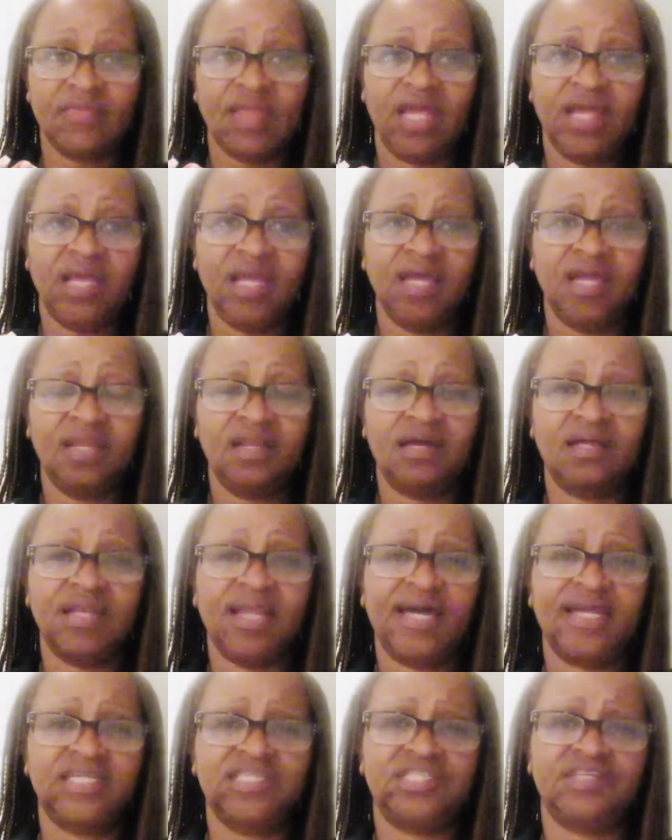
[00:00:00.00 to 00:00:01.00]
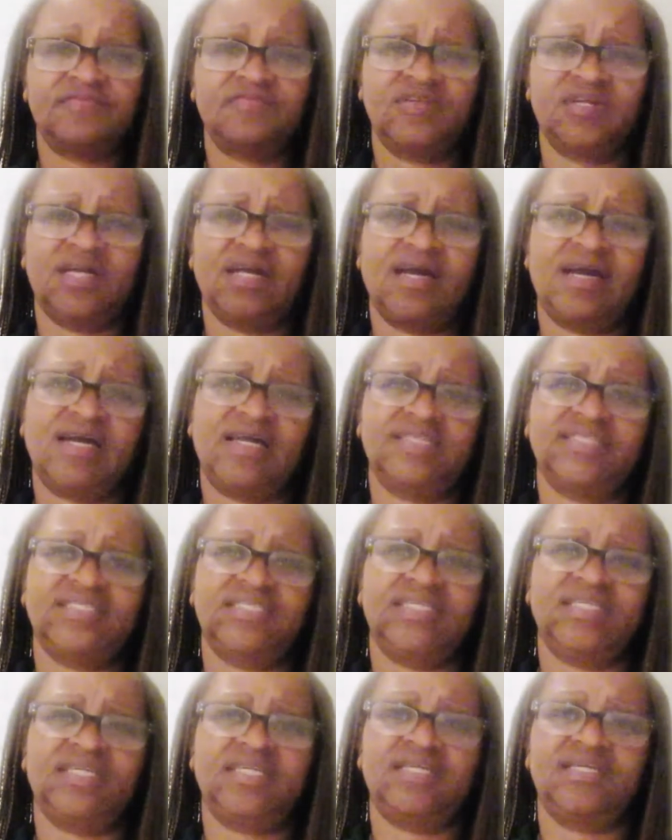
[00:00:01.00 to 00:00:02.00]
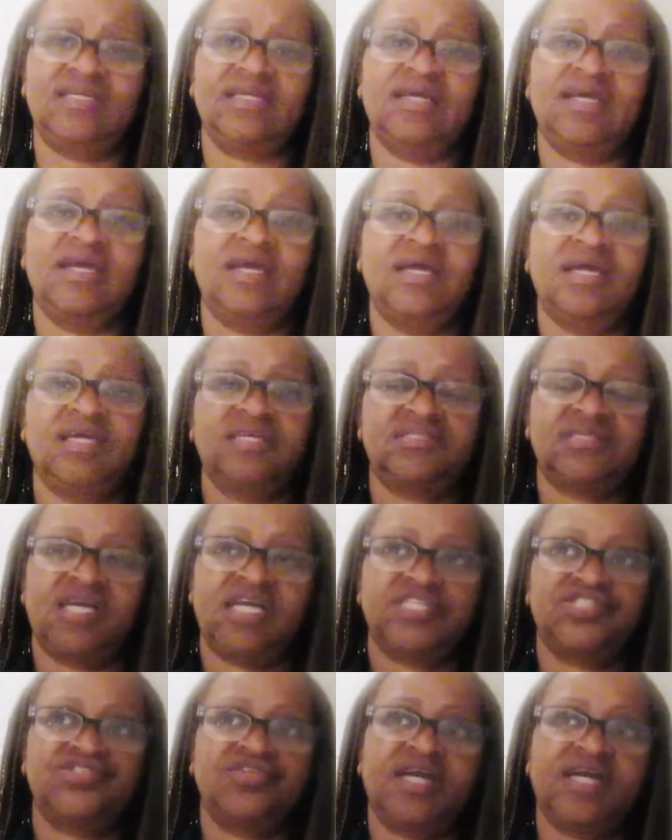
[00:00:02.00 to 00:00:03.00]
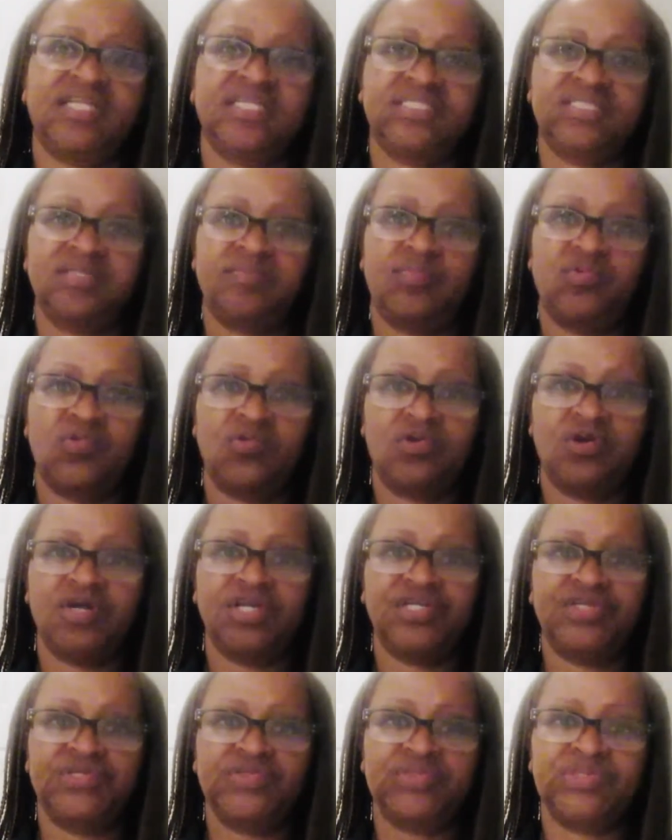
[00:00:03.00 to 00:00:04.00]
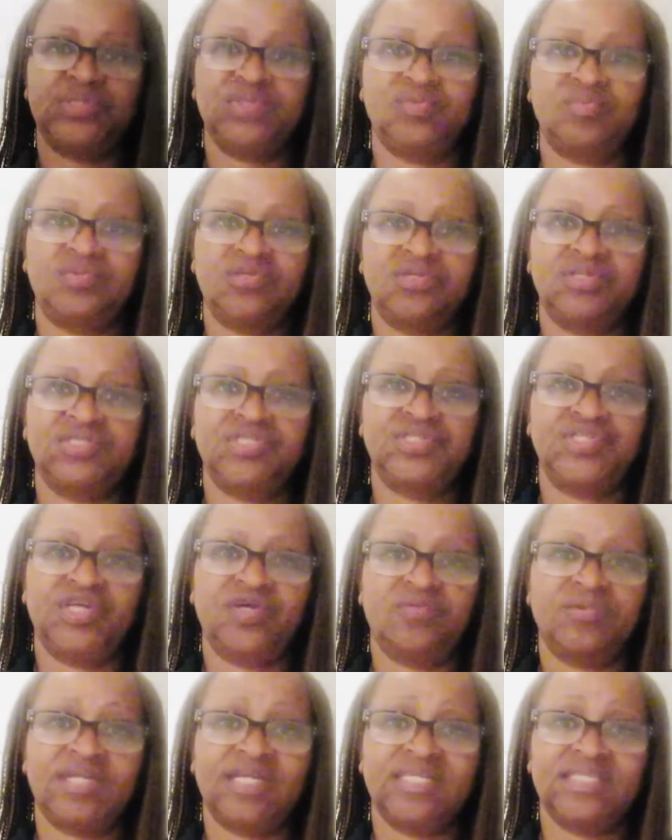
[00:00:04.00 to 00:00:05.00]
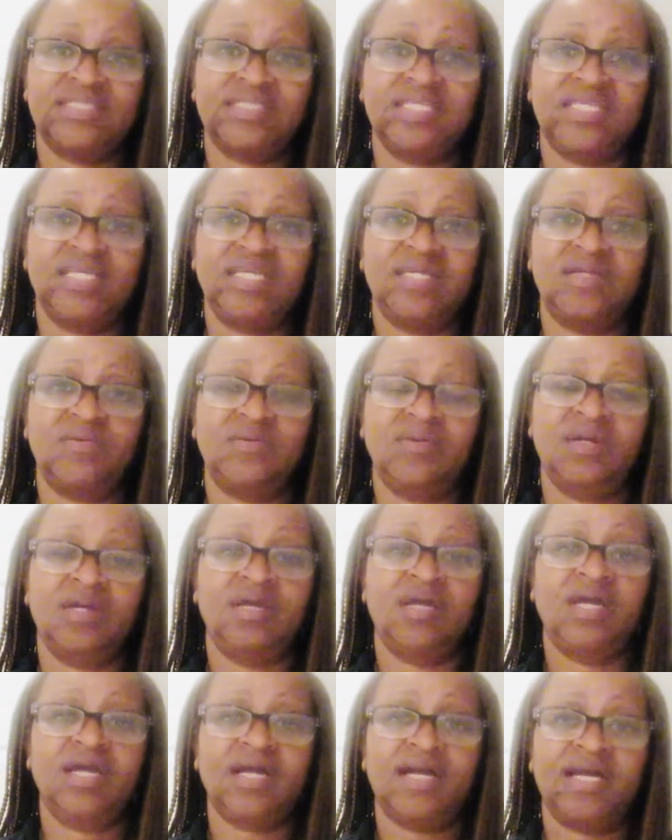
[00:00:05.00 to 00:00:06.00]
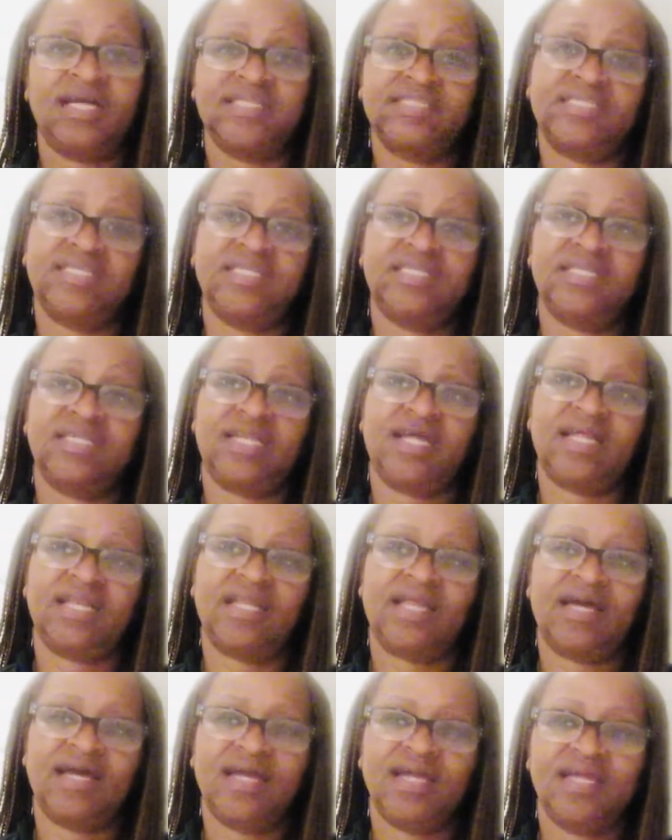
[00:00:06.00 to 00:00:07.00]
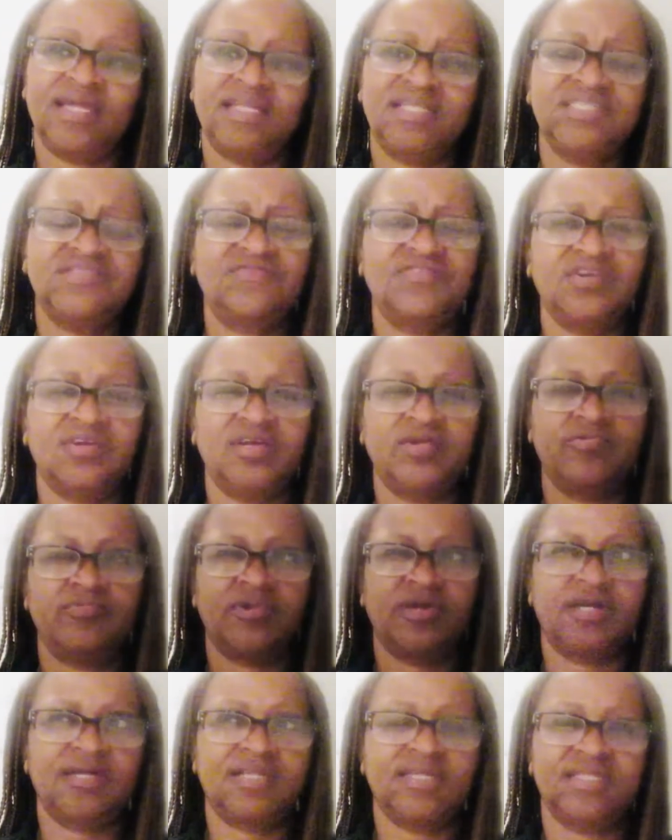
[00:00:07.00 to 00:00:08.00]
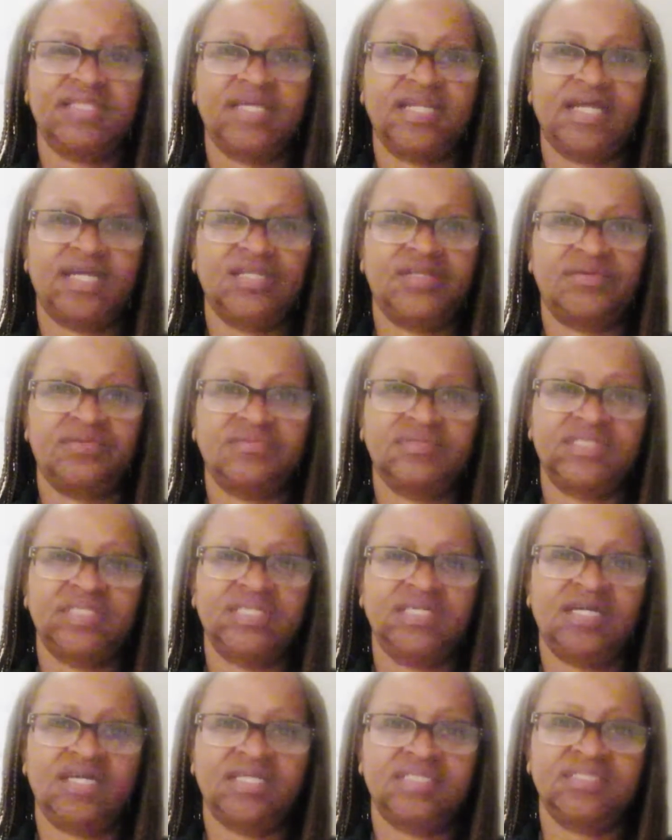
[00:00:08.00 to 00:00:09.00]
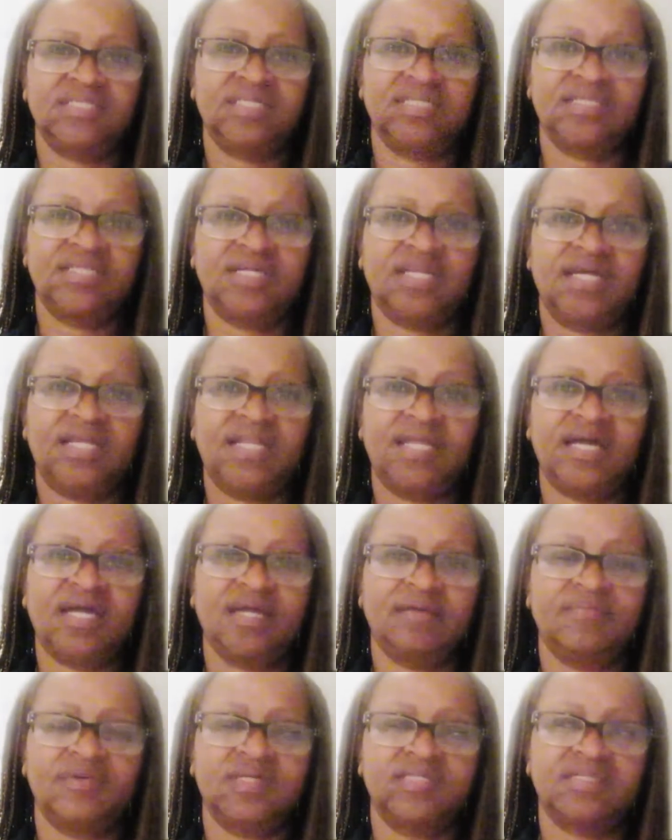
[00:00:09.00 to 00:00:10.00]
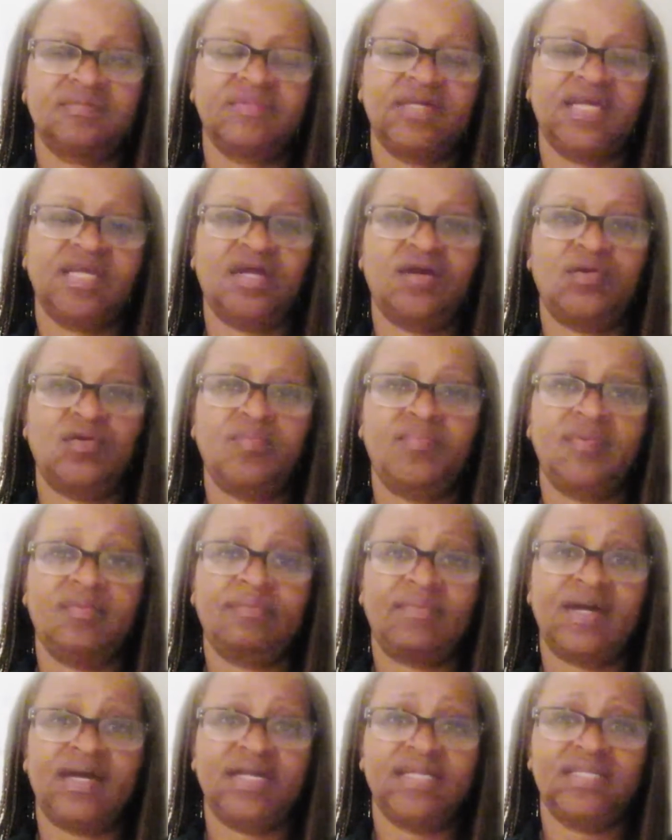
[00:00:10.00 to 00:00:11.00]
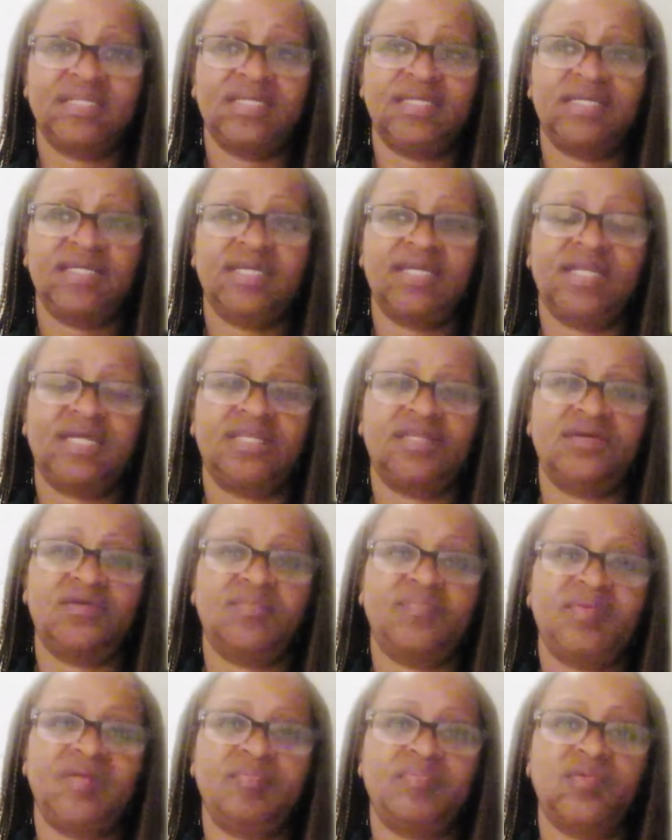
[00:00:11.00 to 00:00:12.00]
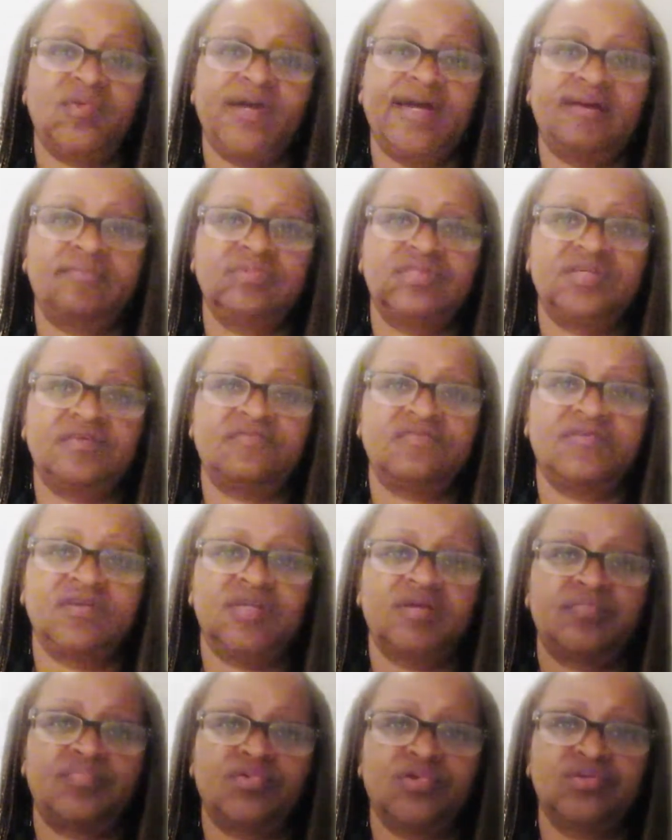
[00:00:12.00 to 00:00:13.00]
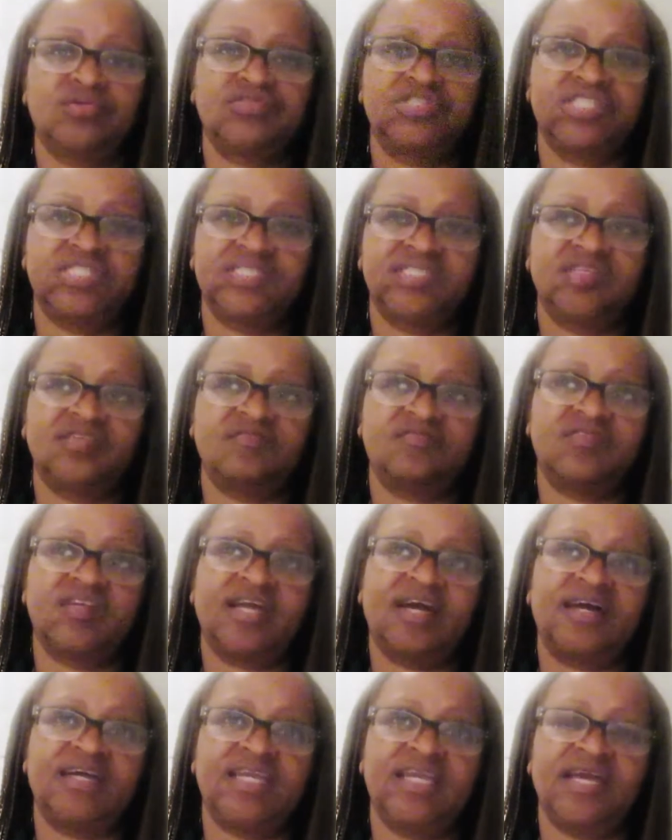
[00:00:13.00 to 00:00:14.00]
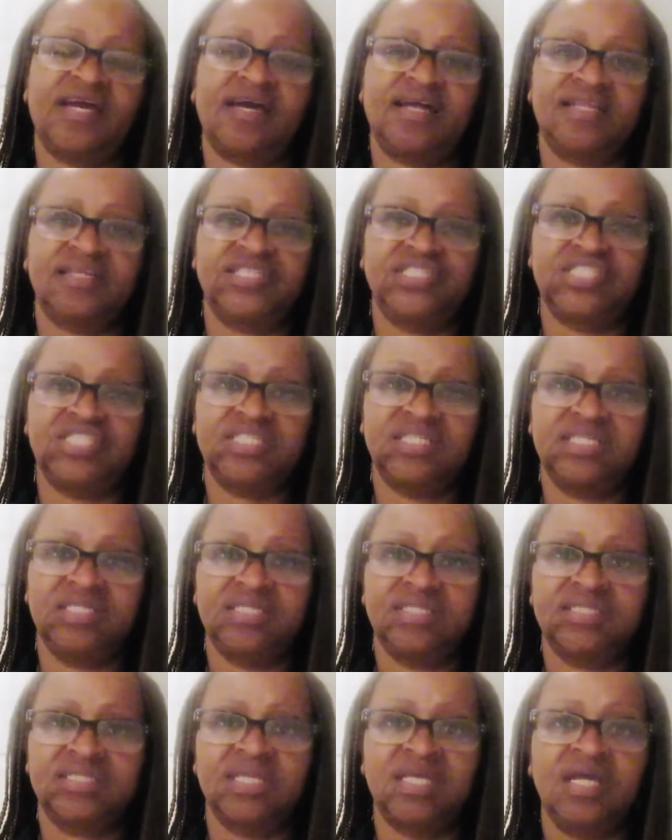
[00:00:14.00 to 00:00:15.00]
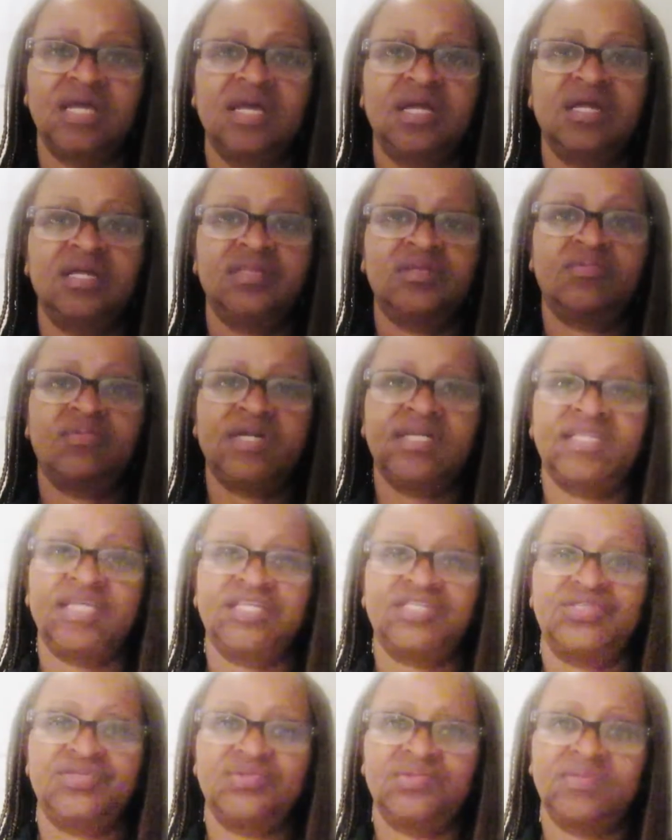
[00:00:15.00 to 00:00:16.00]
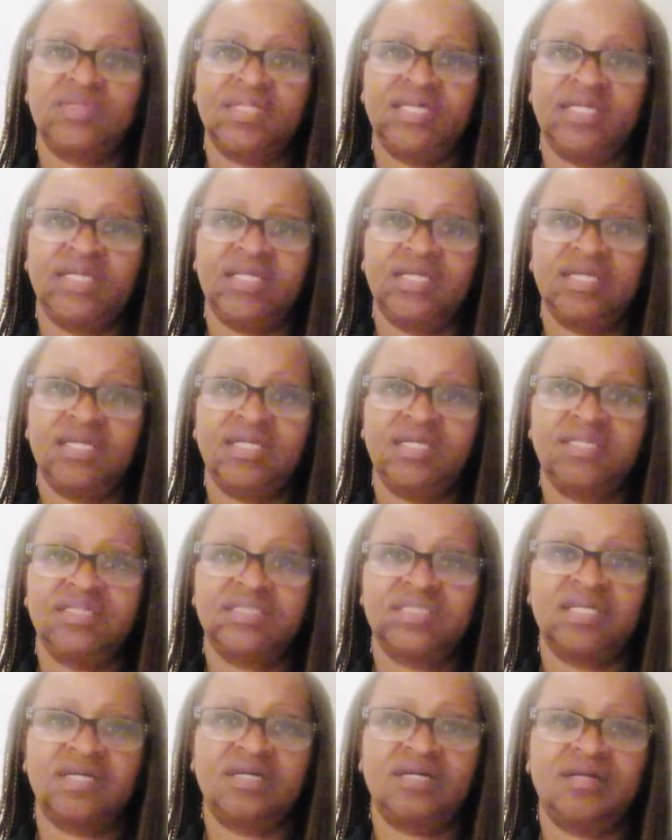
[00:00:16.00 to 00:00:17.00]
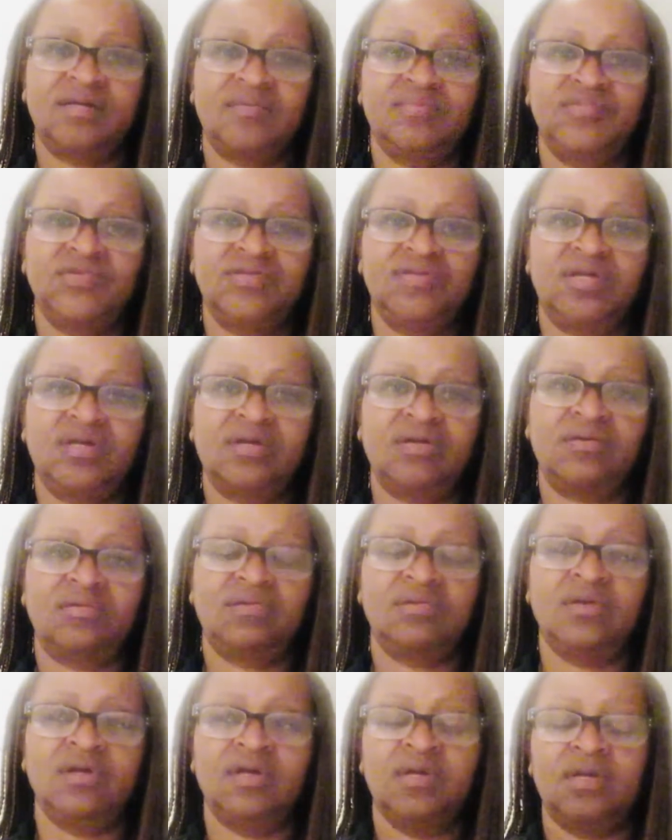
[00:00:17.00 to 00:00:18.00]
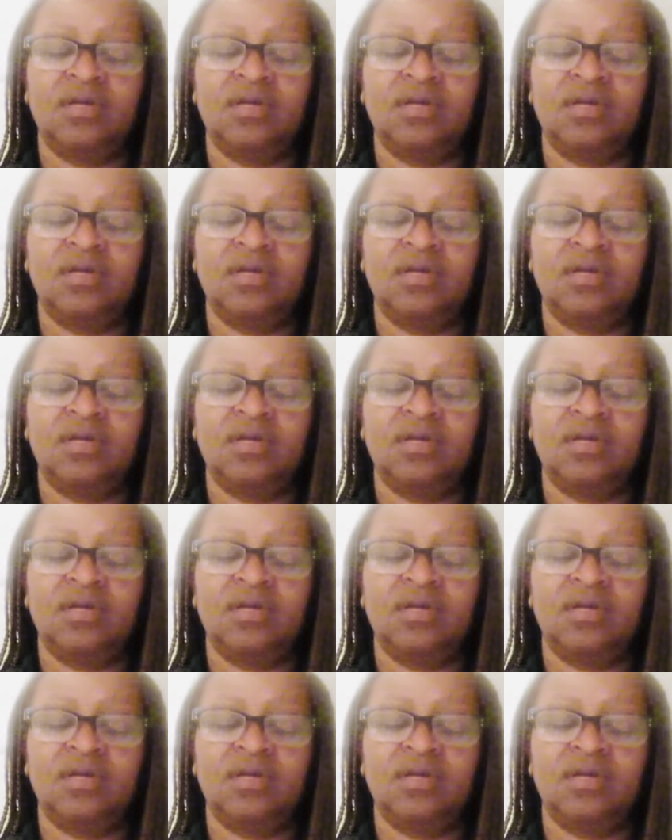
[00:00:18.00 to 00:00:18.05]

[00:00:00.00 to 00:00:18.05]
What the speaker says: and a lot of different content. So I try to support YouTubers, you know, when I see content that I like. And it's very rarely that I don't see content that I like because I'm kind of open-minded. And I know people have different approaches, different ideologies, the way they do things, you know,